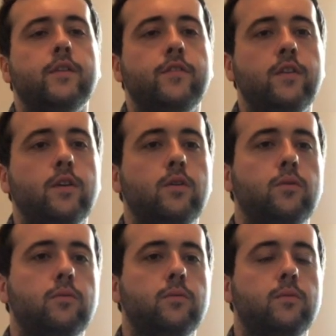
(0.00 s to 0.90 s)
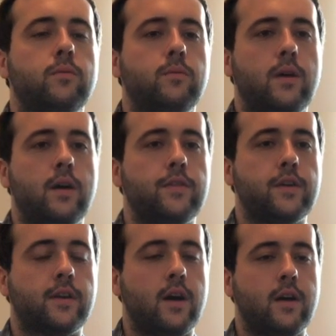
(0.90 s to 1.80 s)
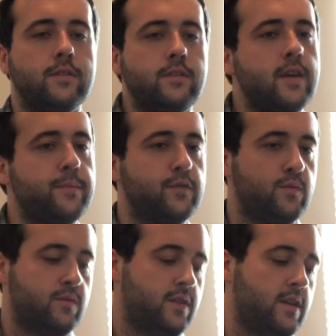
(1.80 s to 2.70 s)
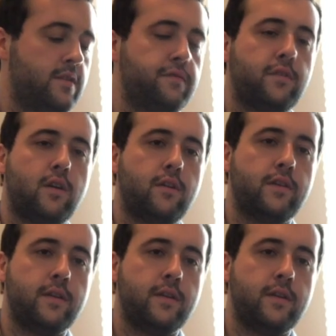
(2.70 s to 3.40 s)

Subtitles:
So the concept would involve,